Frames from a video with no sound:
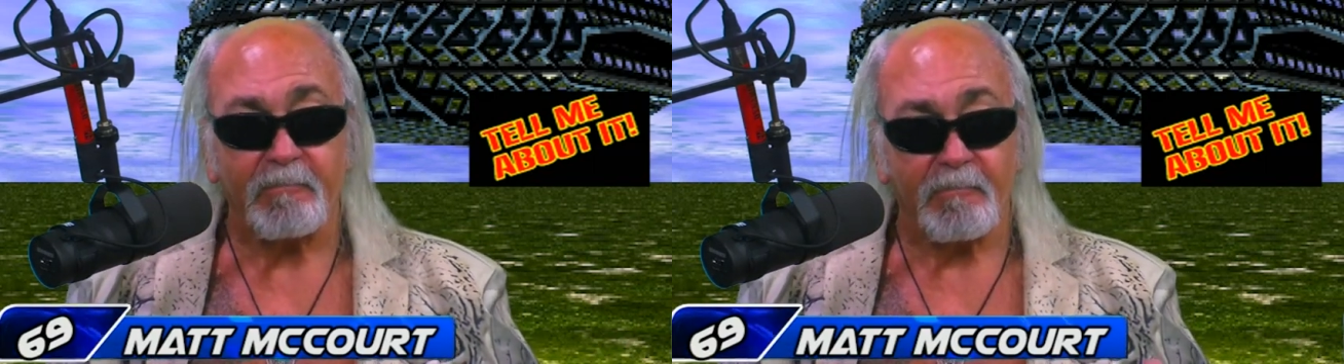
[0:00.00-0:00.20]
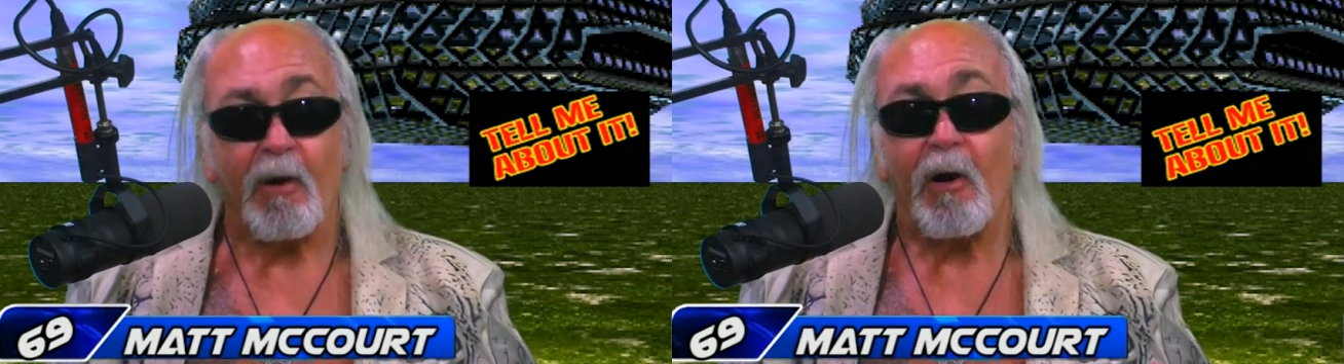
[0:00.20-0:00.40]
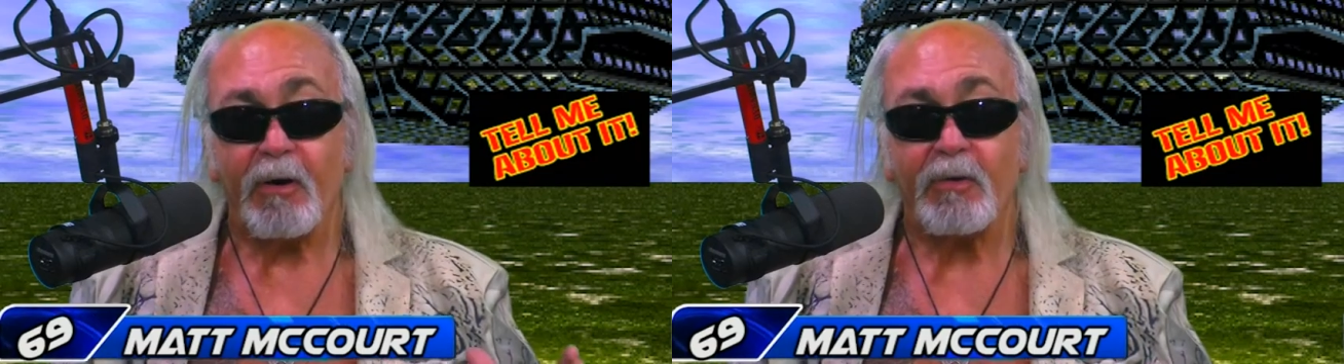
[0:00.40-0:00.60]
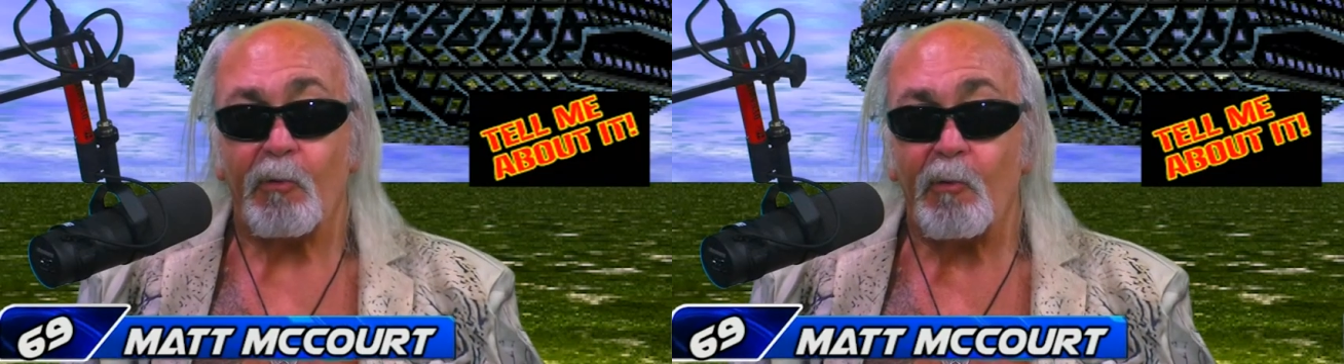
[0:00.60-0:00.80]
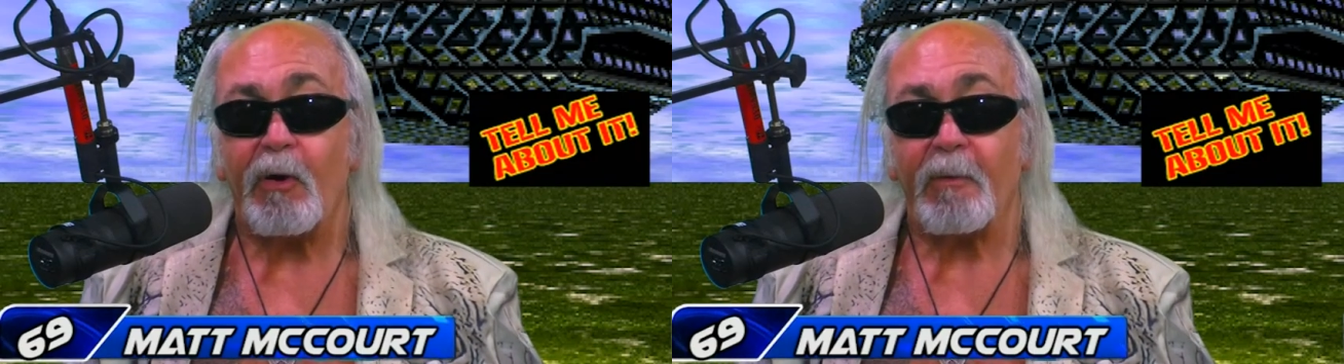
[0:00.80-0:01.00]

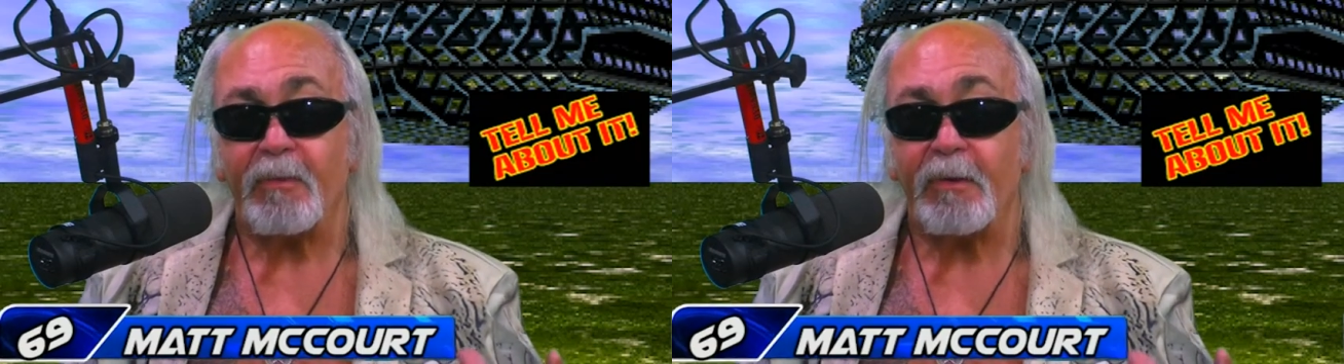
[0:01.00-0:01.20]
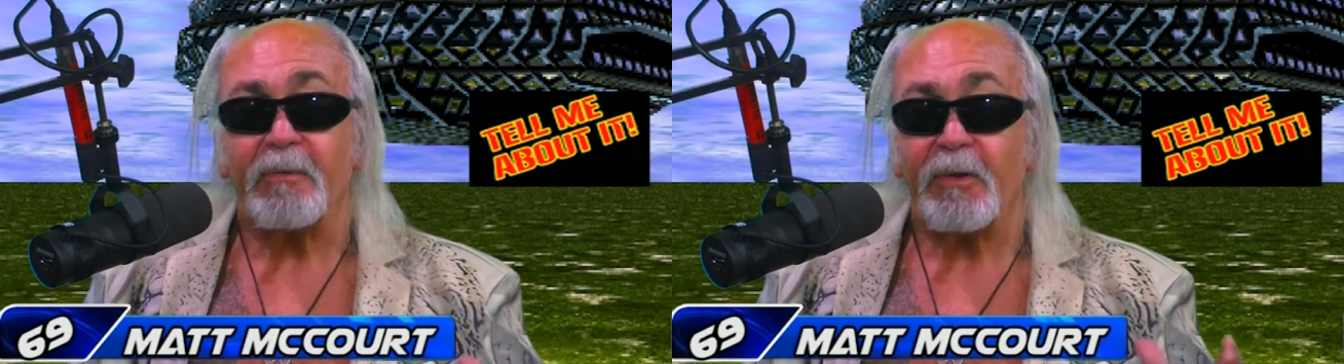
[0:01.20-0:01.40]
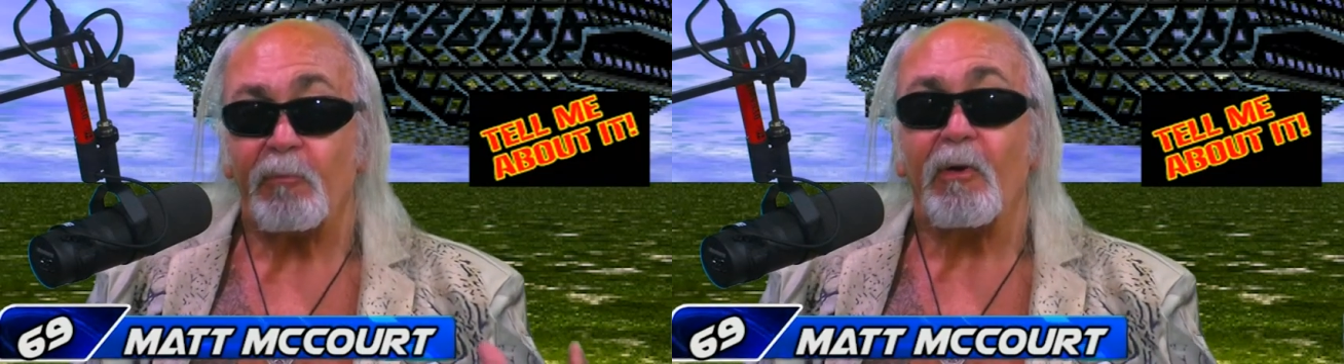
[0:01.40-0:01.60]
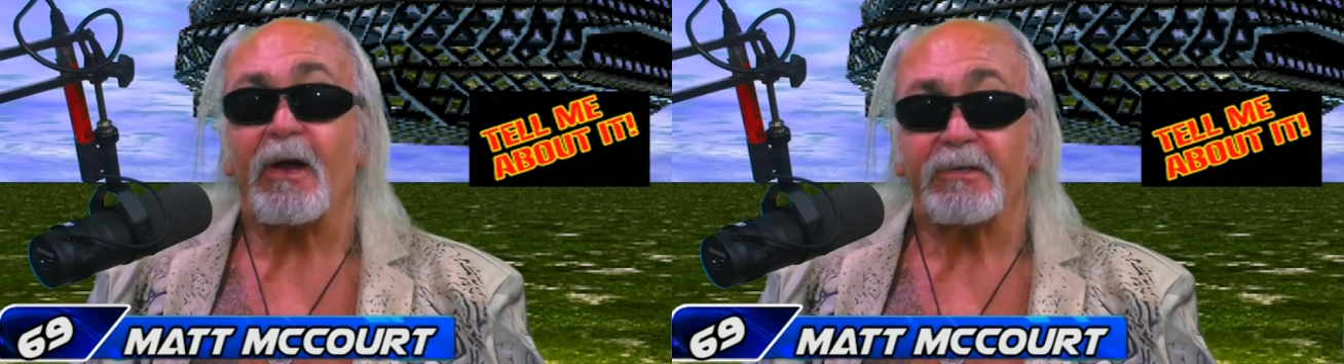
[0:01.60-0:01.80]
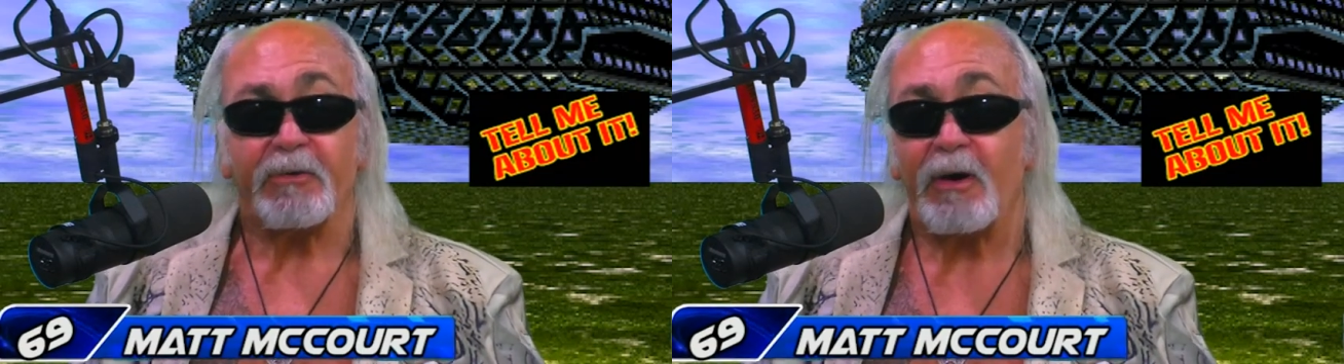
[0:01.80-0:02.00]
hardcore, I'm going to be a
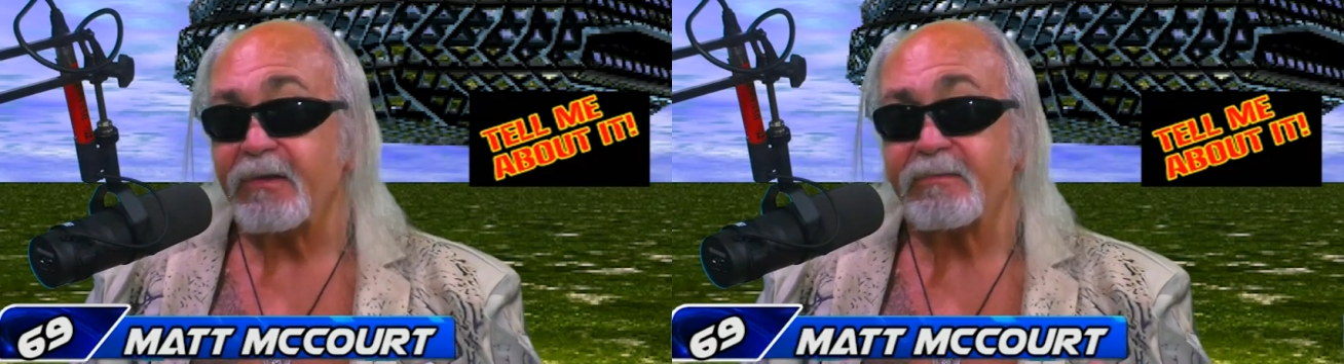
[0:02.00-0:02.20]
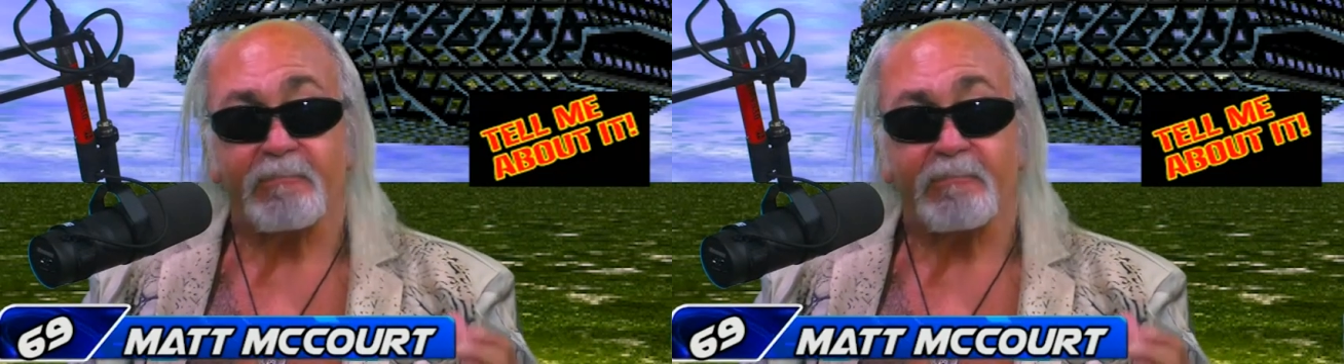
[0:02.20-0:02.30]
rock star.